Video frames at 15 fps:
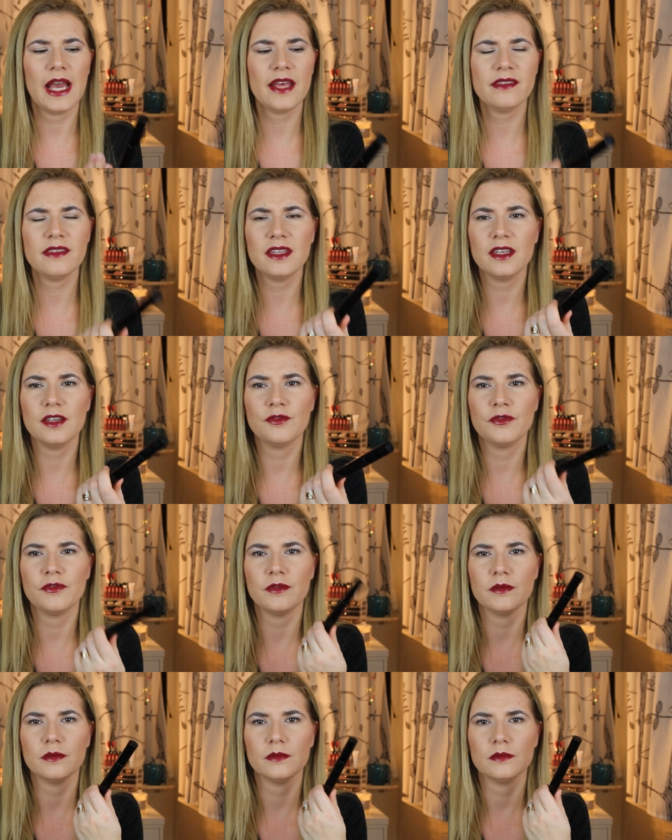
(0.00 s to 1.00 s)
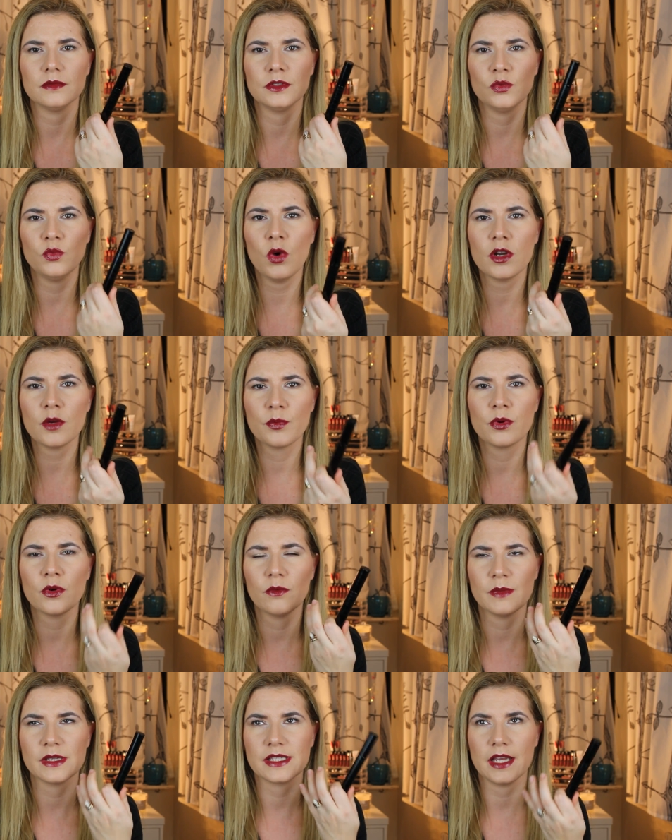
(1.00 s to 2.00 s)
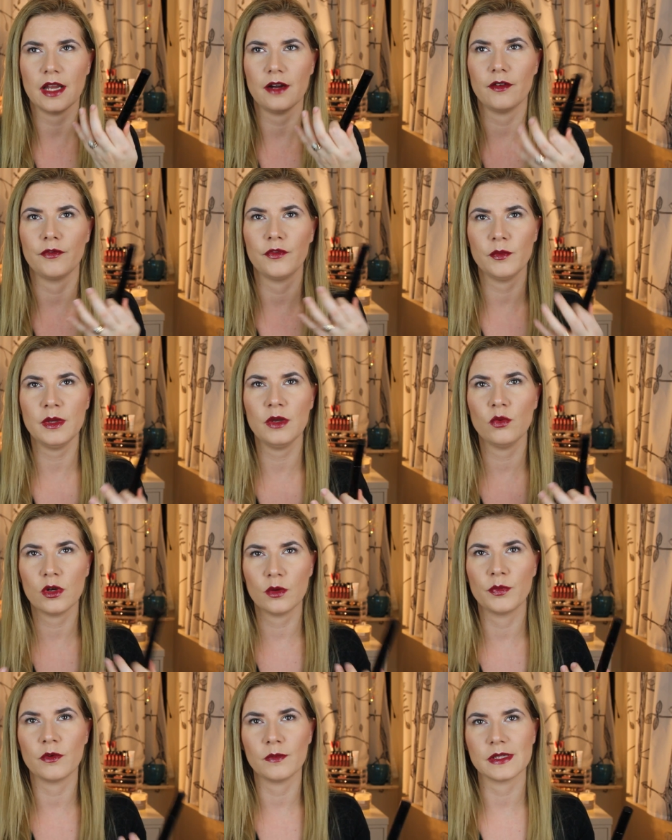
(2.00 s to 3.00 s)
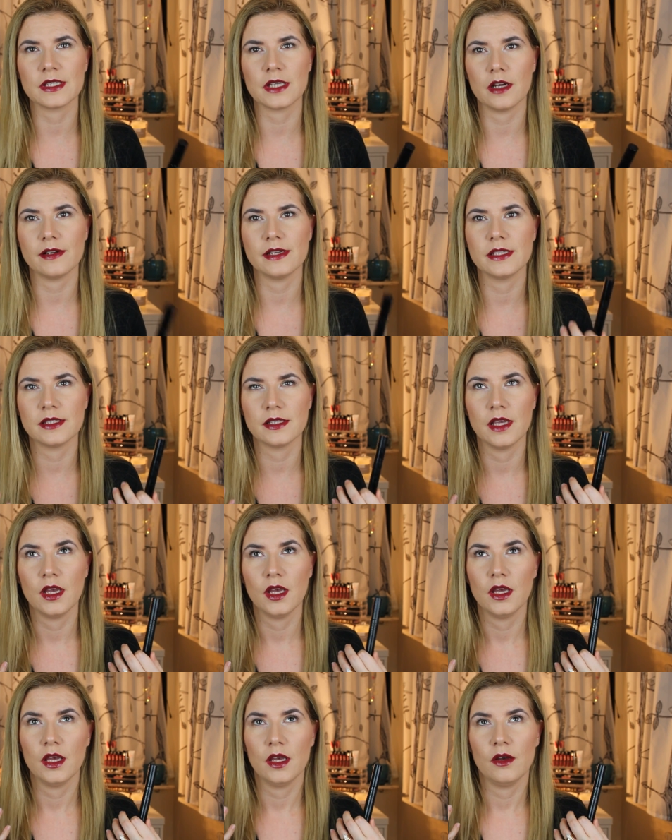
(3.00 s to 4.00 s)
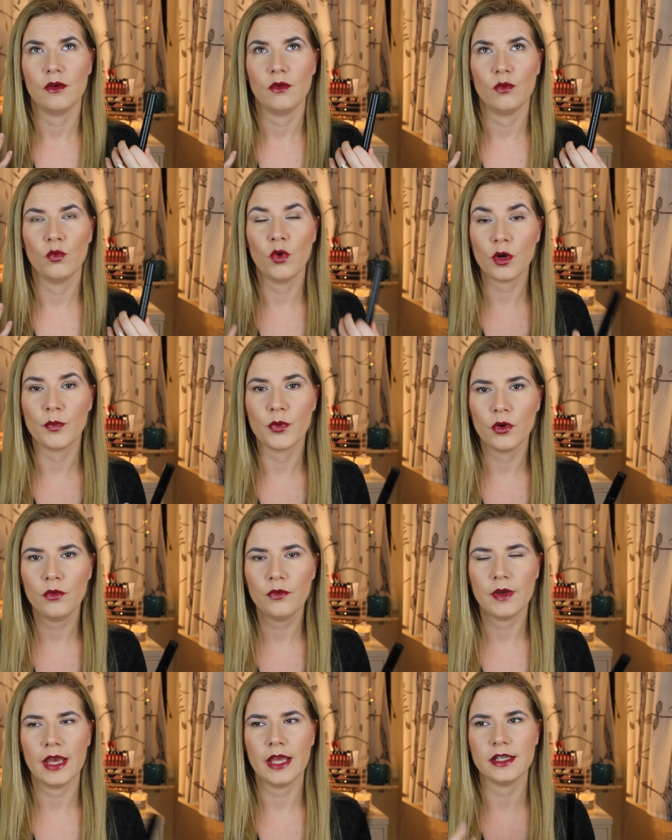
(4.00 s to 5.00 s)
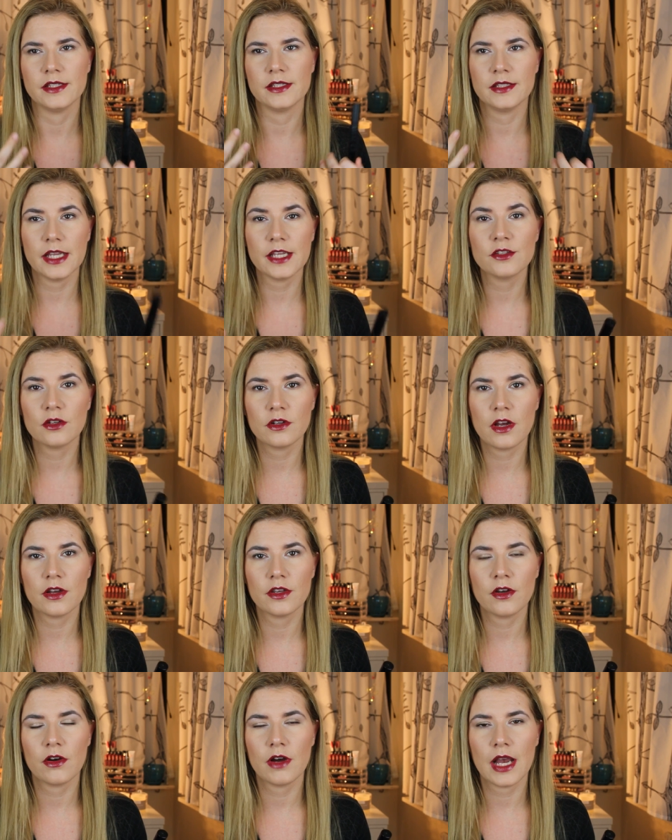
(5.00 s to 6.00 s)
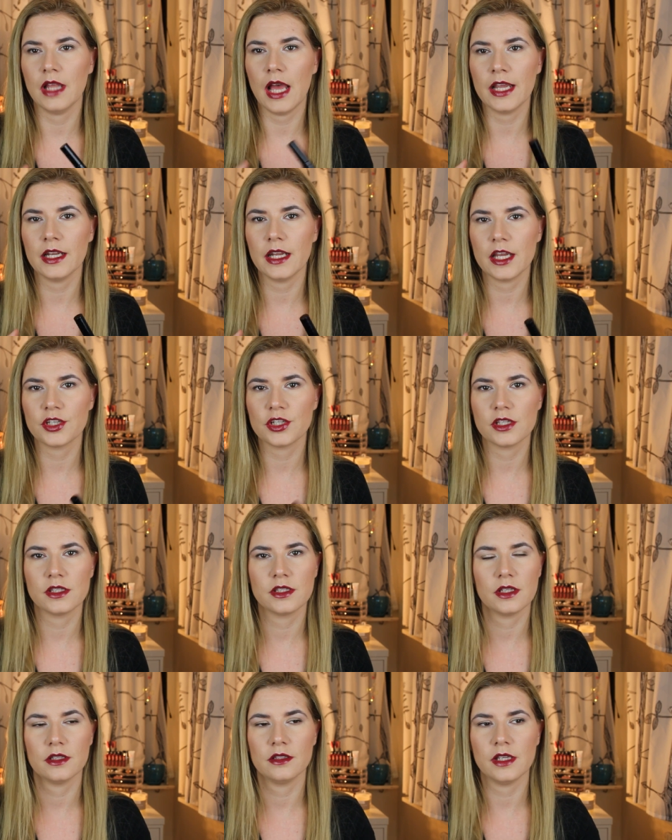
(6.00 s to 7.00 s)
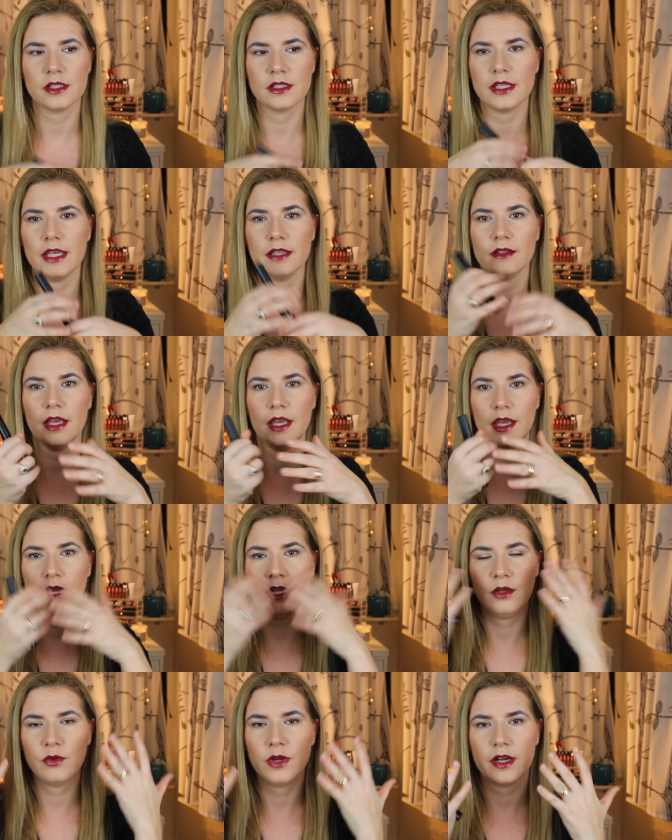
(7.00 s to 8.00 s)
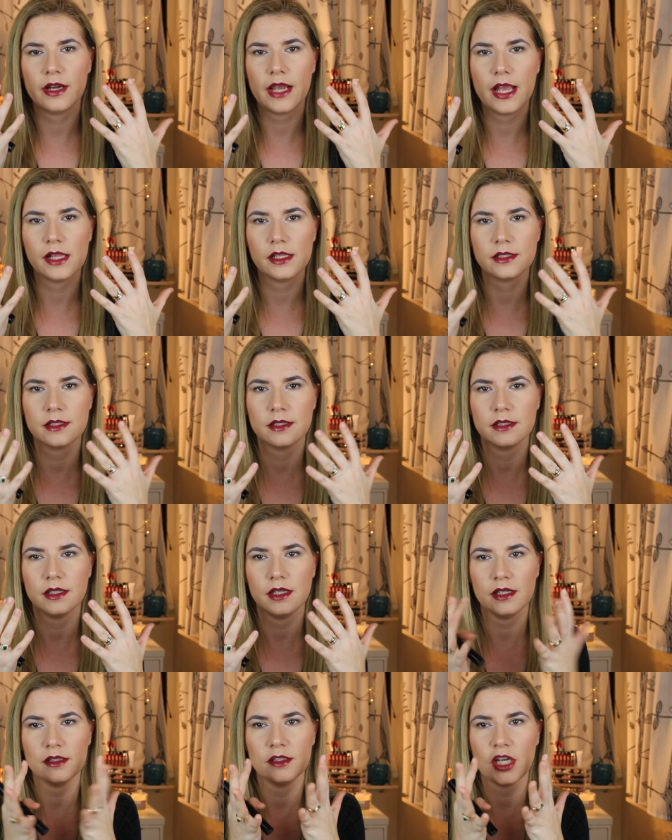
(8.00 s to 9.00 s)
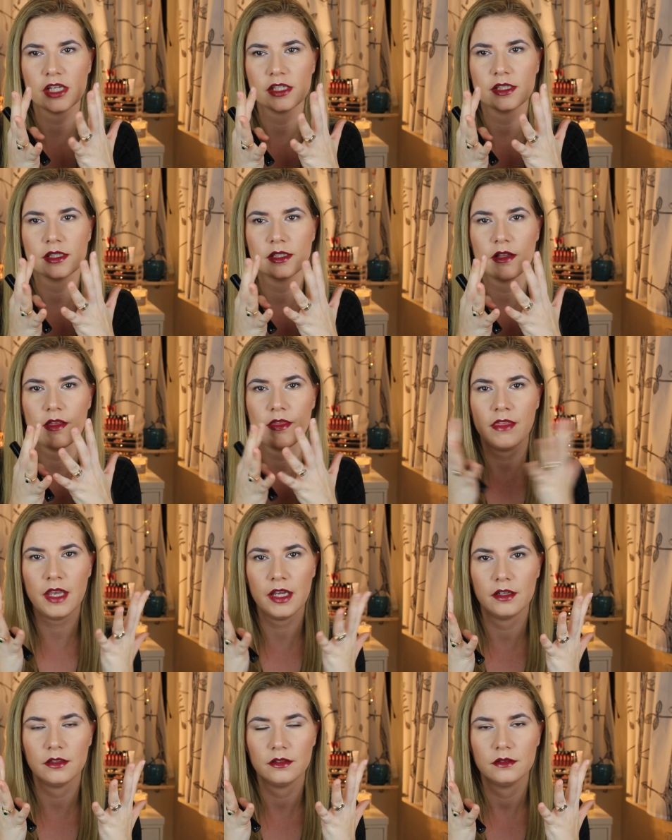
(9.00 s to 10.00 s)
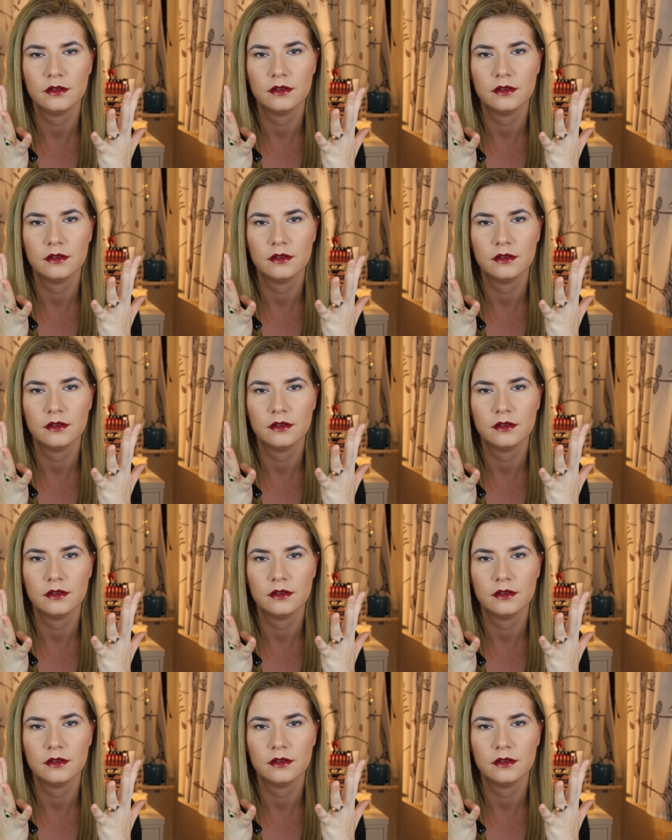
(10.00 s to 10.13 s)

I think if the waterproof mascara, for me waterproof mascara is waterproof and it stays on your eyelashes, doesn't get anywhere else, it's just there.